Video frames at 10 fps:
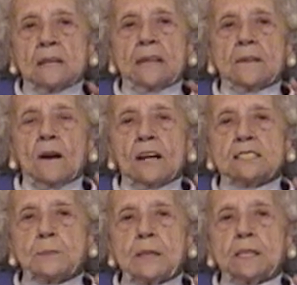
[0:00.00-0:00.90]
in the
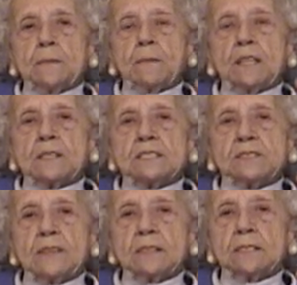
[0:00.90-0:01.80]
hospital in
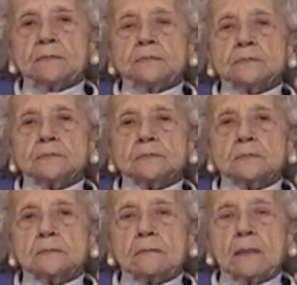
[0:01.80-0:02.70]
Marysville
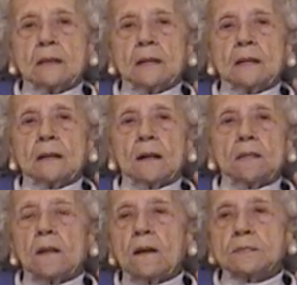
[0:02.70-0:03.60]

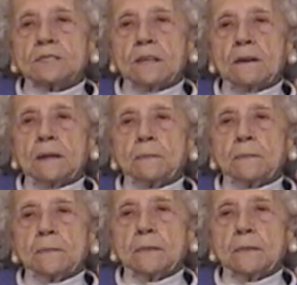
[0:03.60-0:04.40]
a long time.